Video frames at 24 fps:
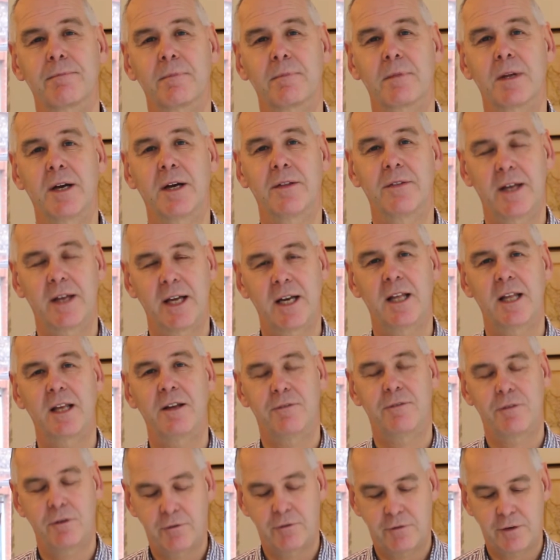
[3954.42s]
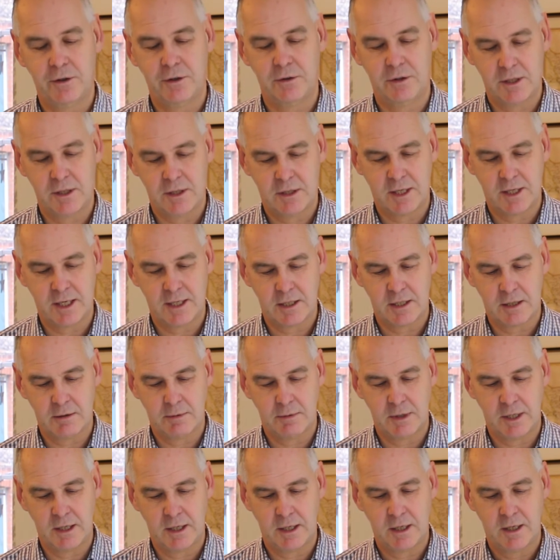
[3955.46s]
And then he fulfilled his
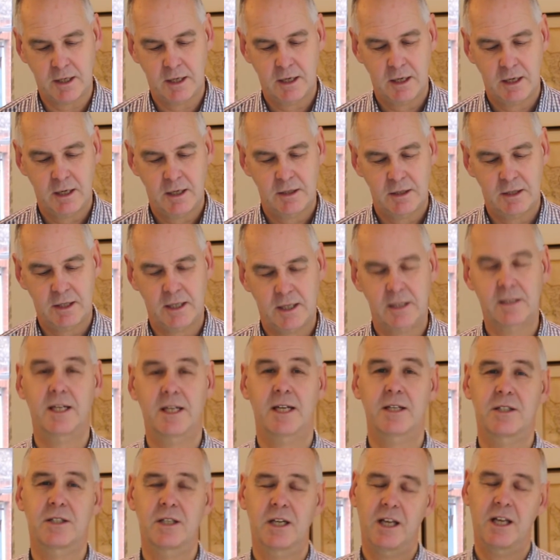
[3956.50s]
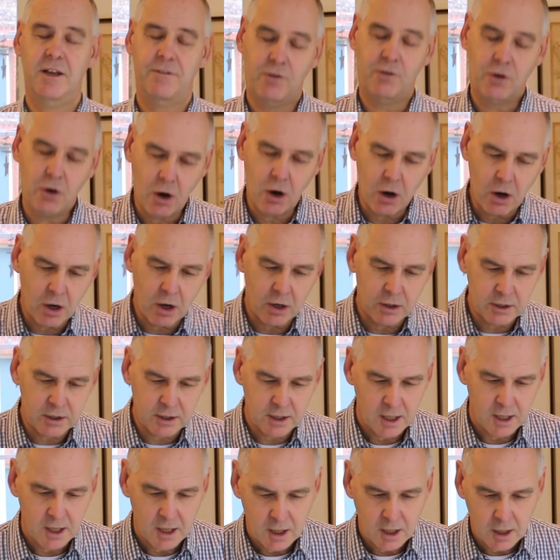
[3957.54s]
destiny. If God
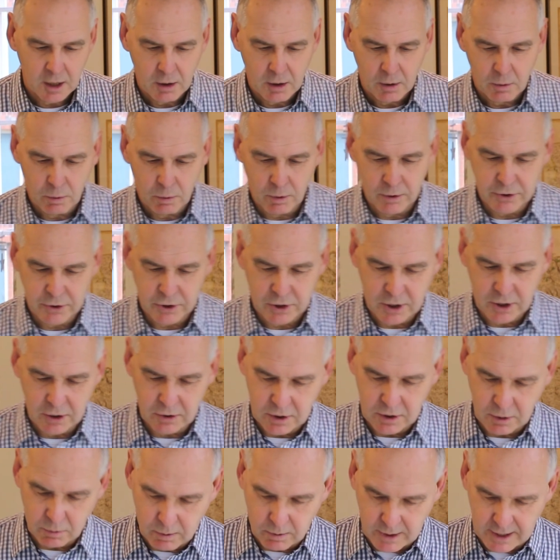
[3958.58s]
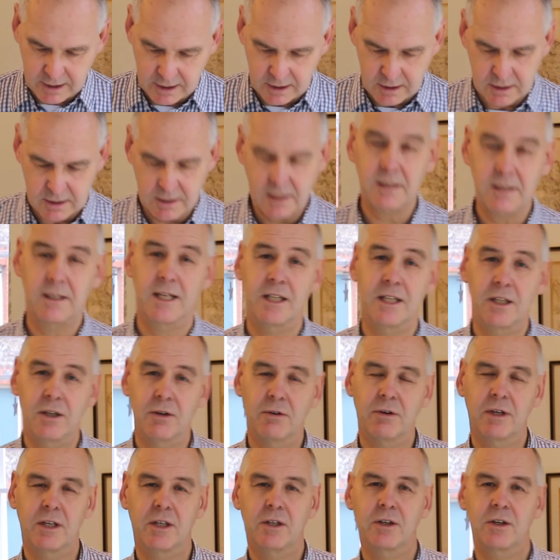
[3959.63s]
wants you to wait, then
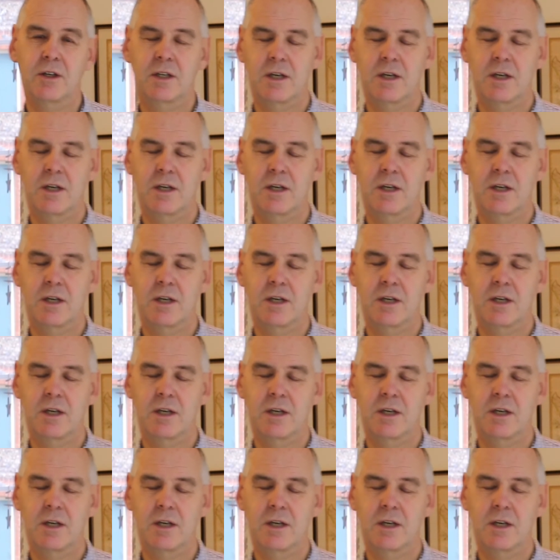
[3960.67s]
you're in good